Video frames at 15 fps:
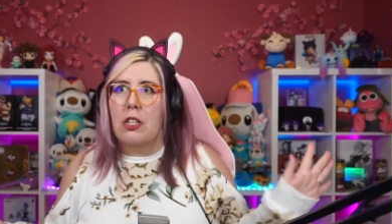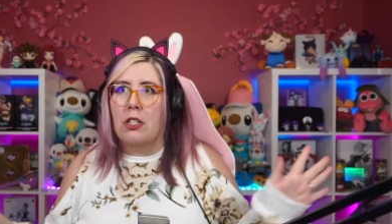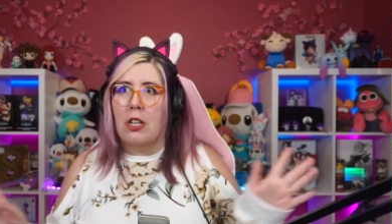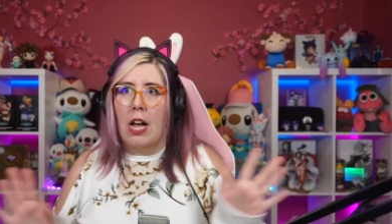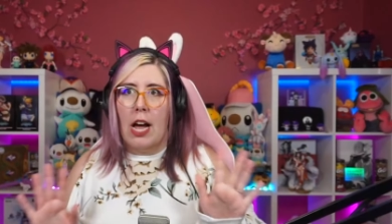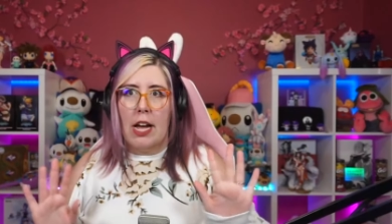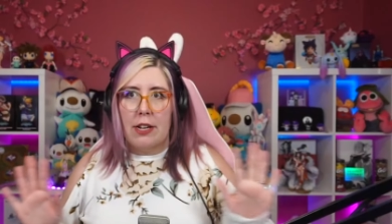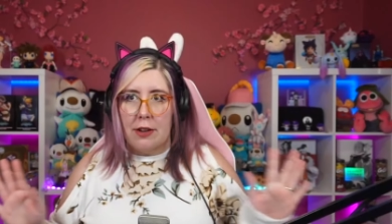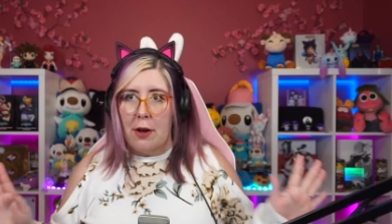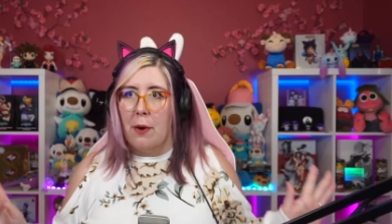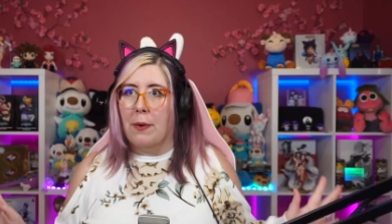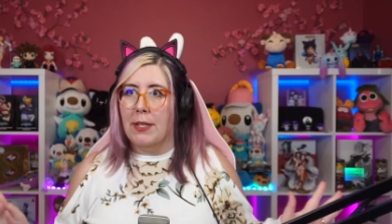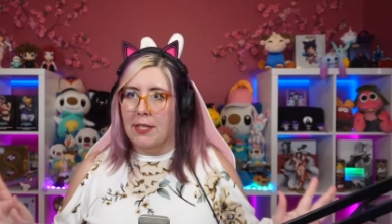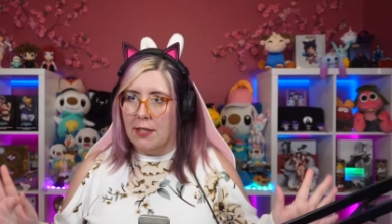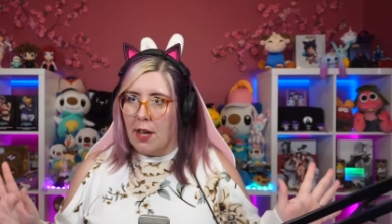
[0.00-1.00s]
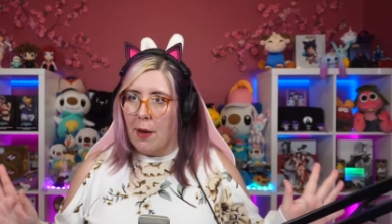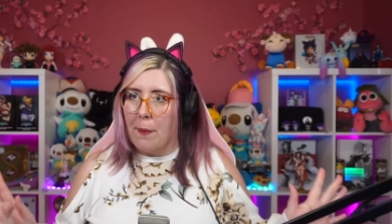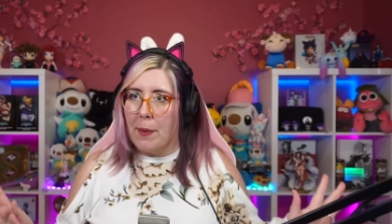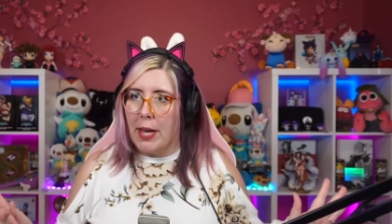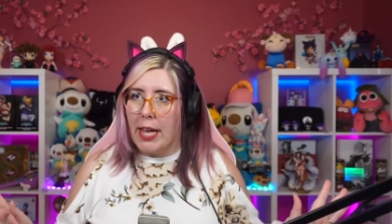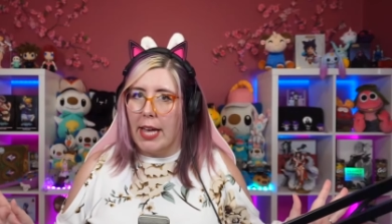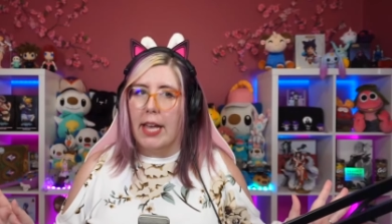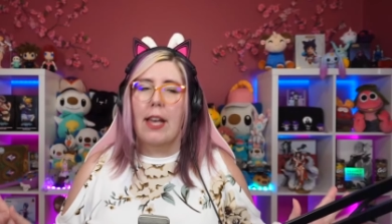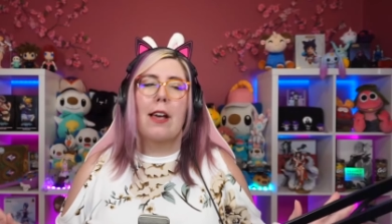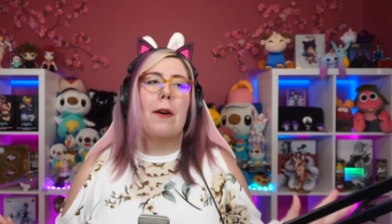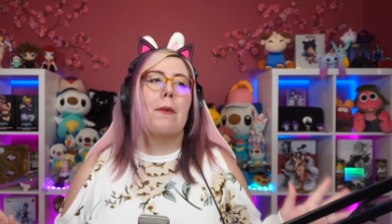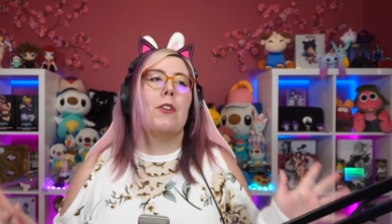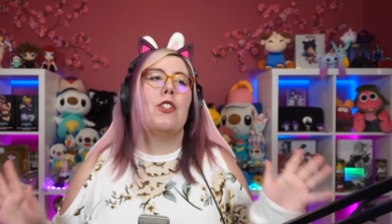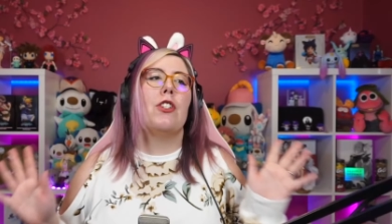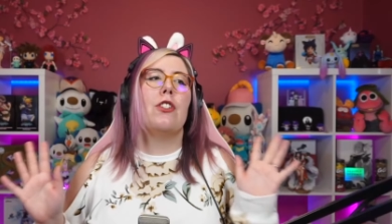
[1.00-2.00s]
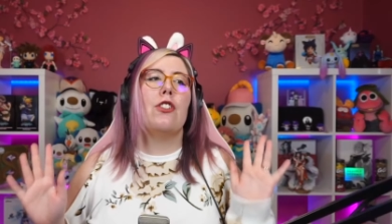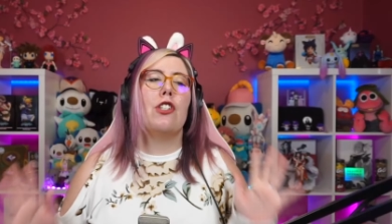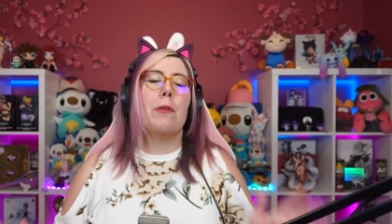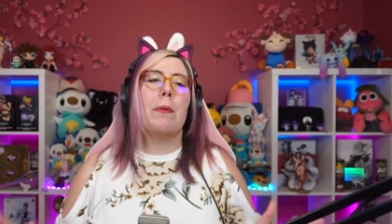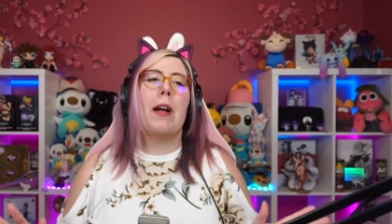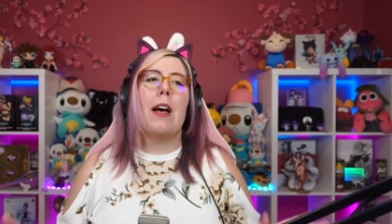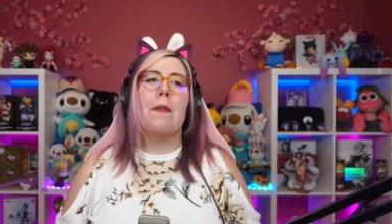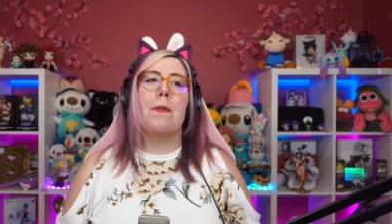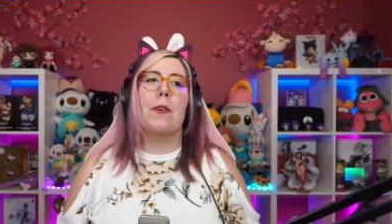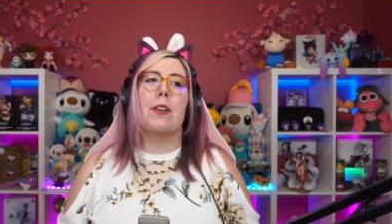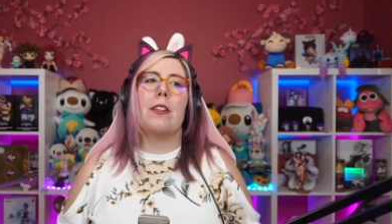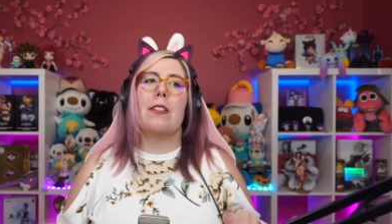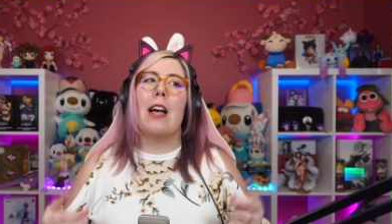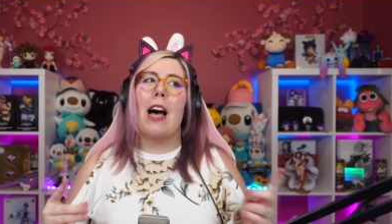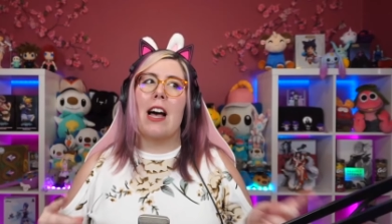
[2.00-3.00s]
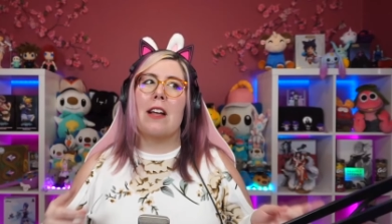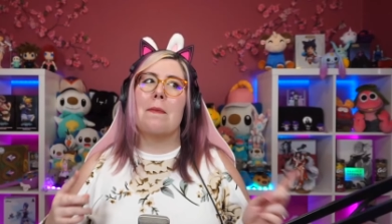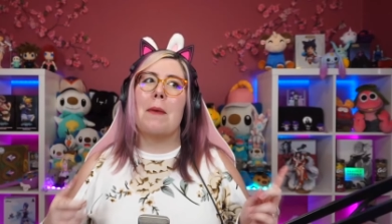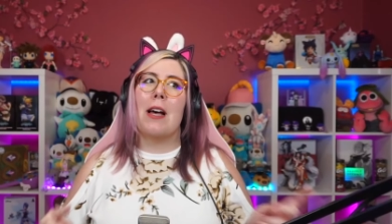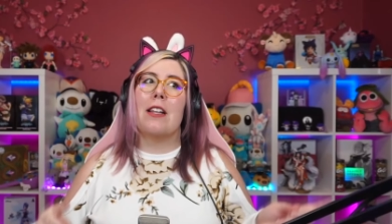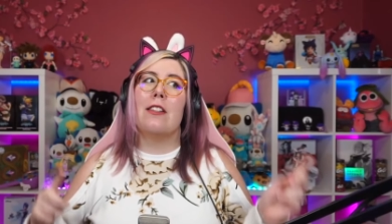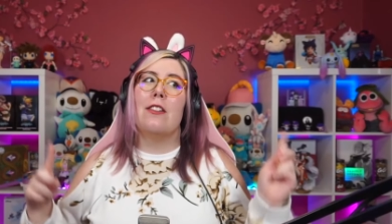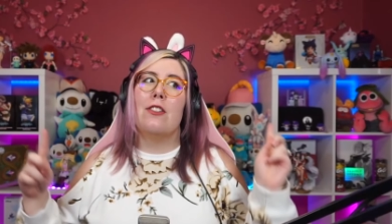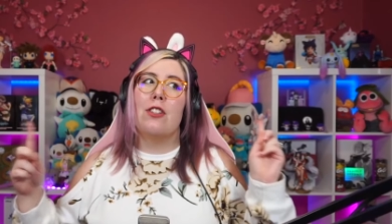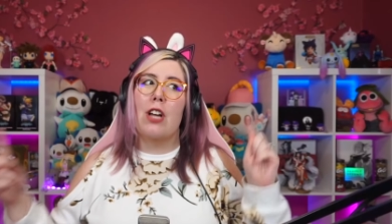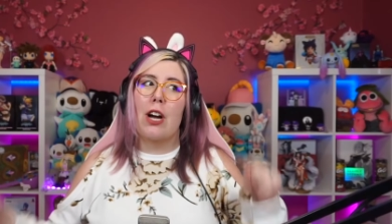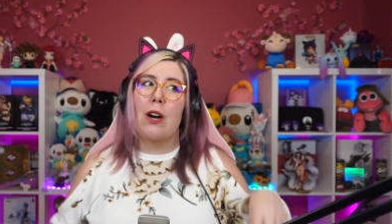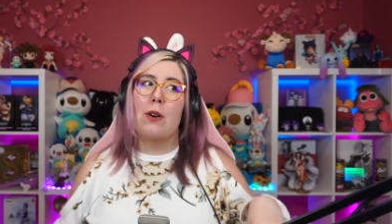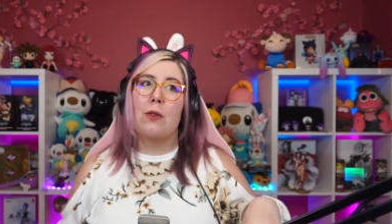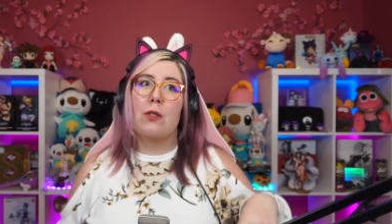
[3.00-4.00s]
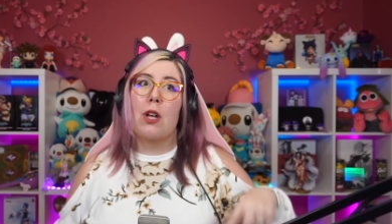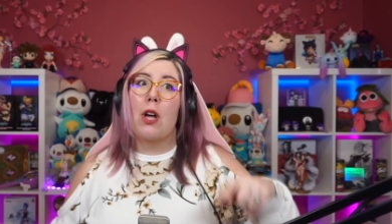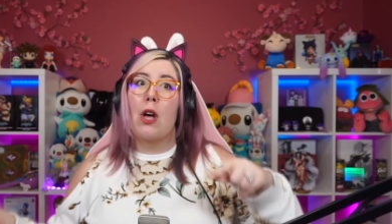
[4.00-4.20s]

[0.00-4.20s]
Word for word: not know it's Zoe which is super helpful because Hawkmoth knows